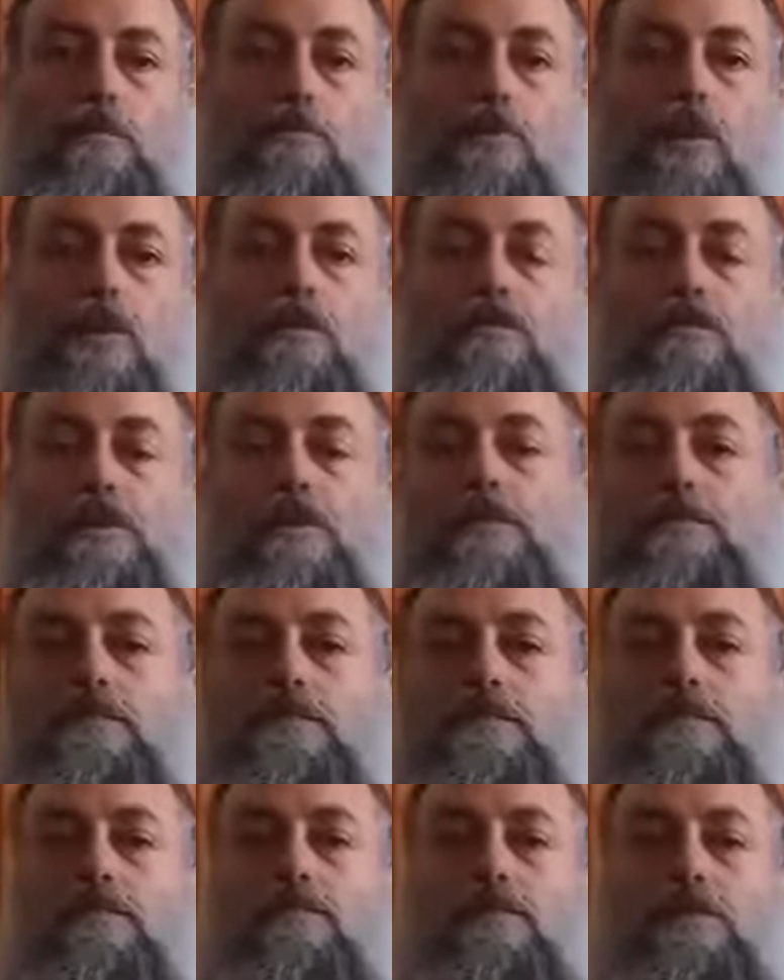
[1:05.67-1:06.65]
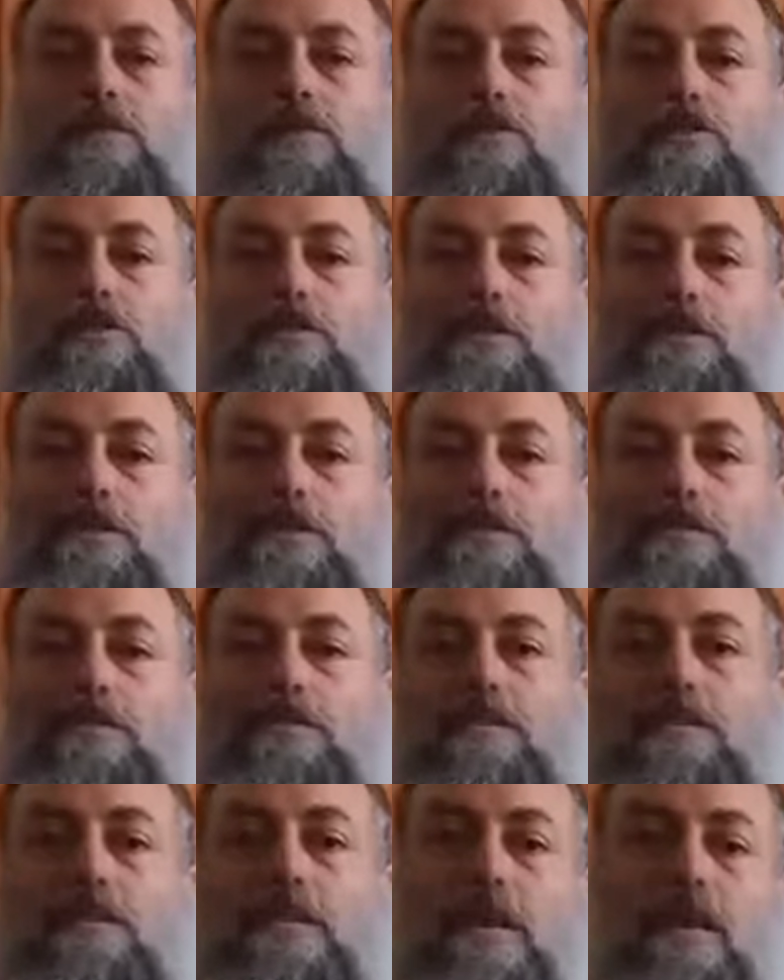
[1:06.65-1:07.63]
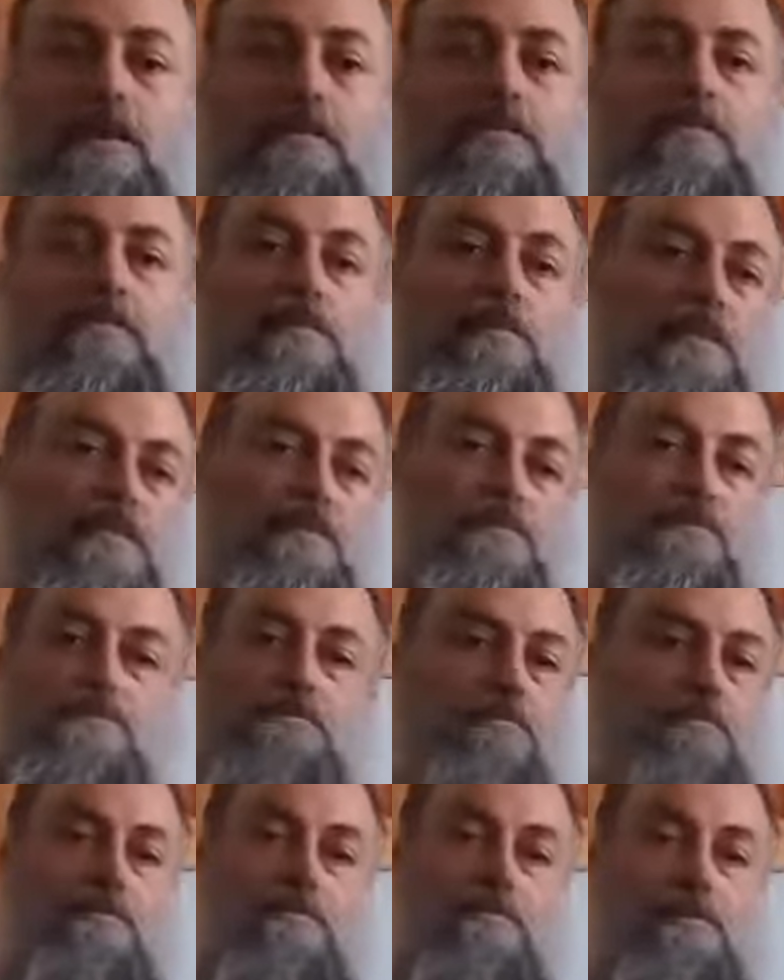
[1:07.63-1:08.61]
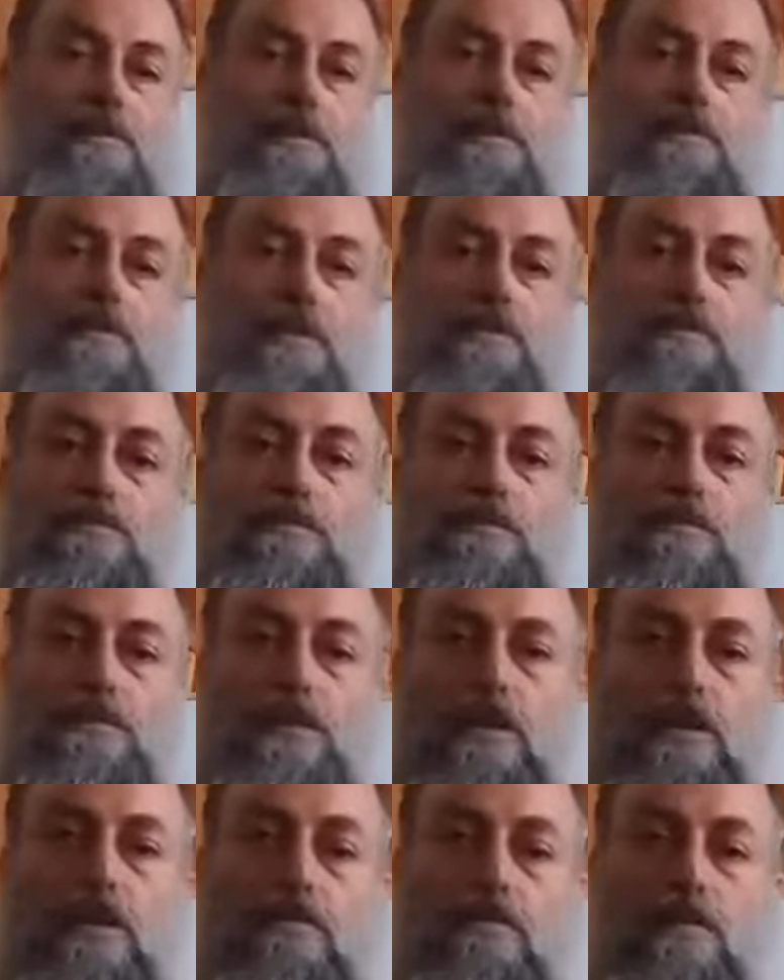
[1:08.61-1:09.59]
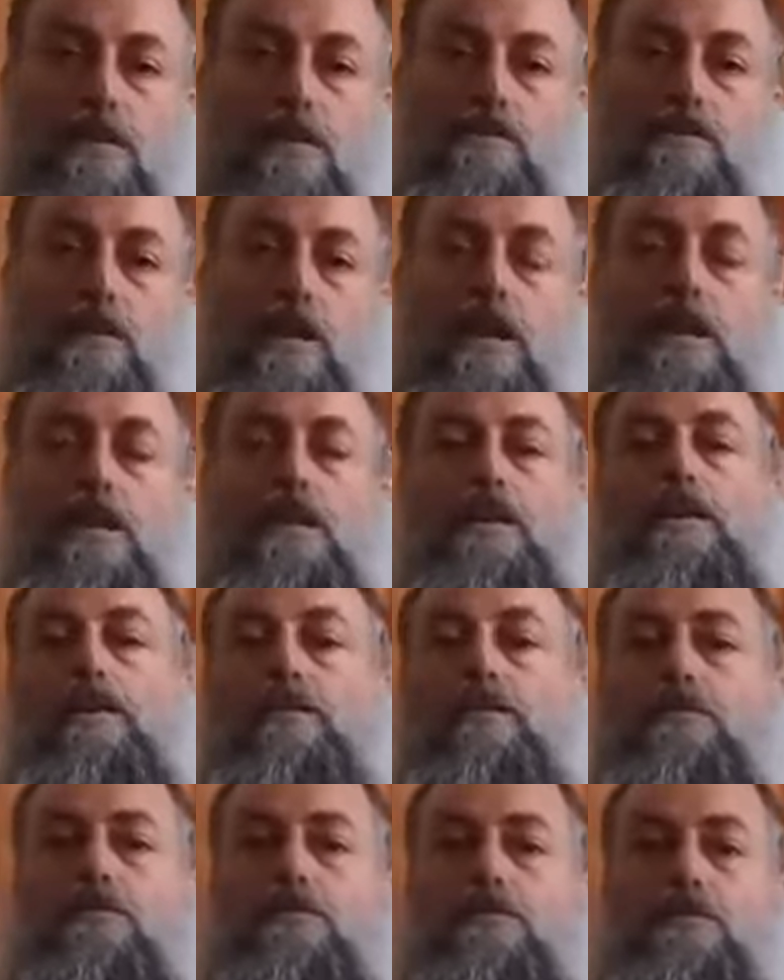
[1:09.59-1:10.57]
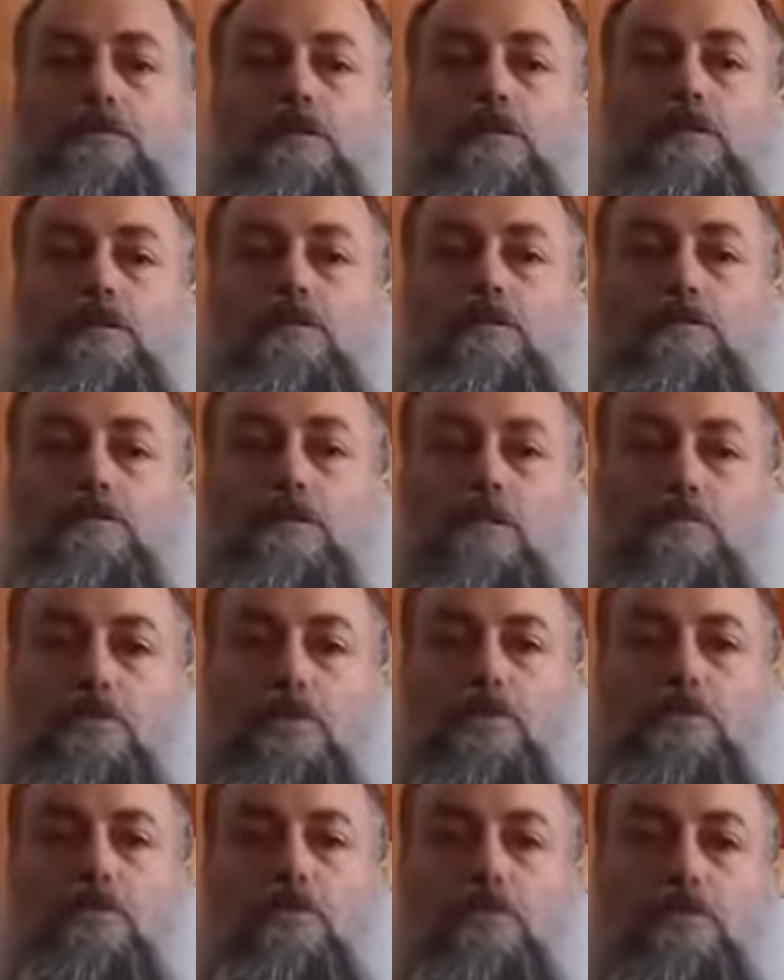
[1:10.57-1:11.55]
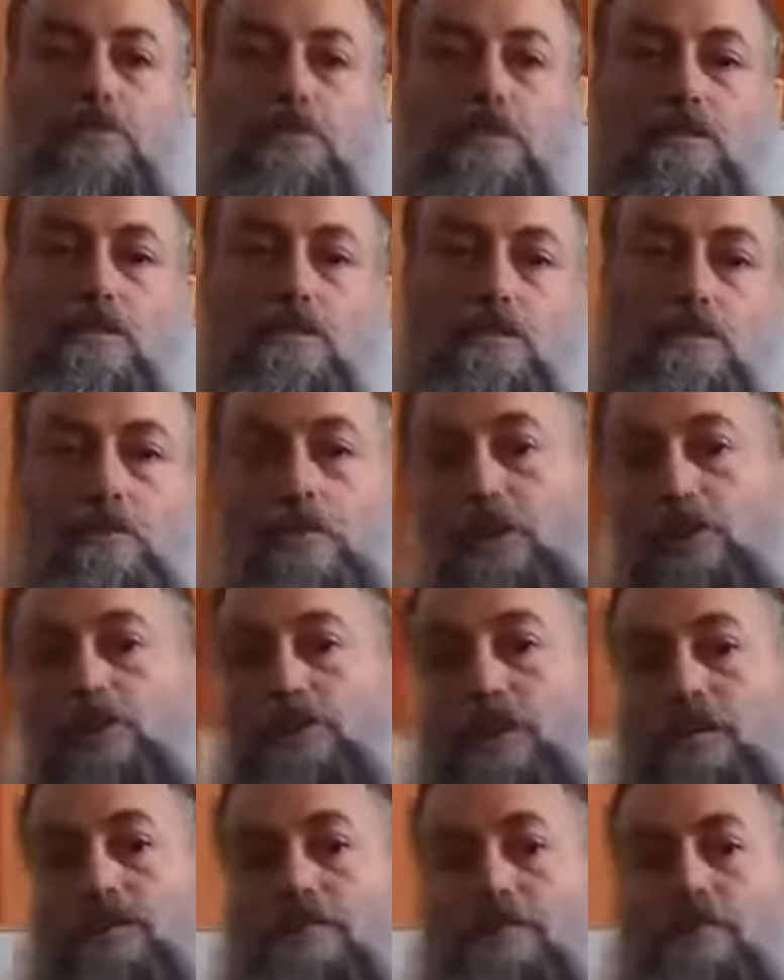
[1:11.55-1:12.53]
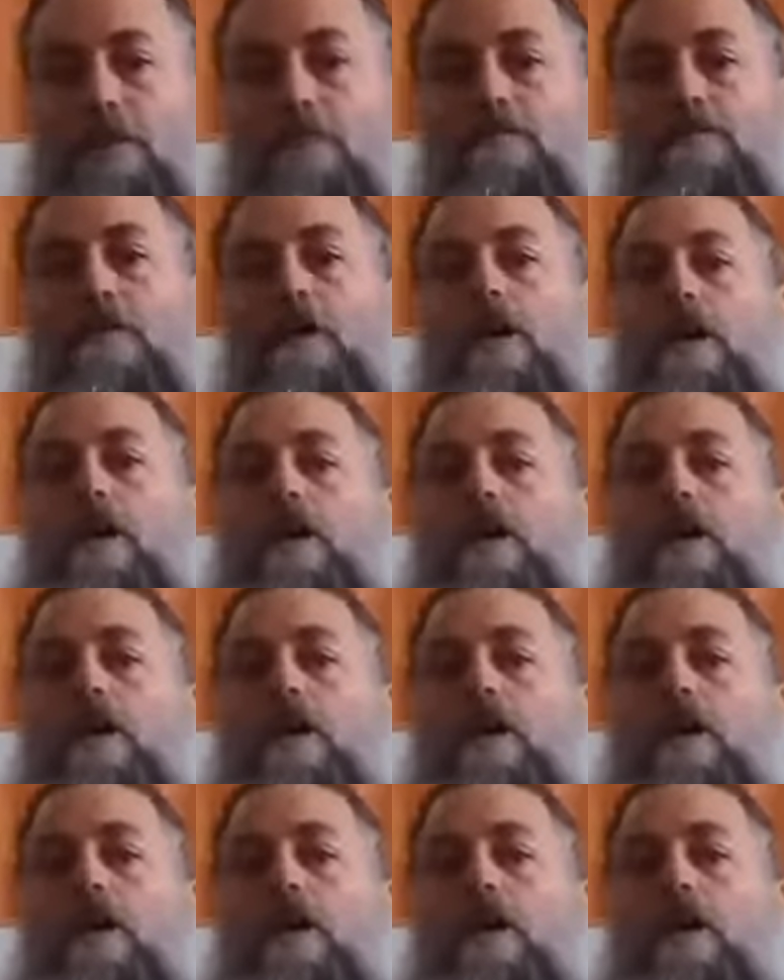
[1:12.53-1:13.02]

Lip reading: prophet which is linked, even if only vaguely, to the subject of the parasha itself,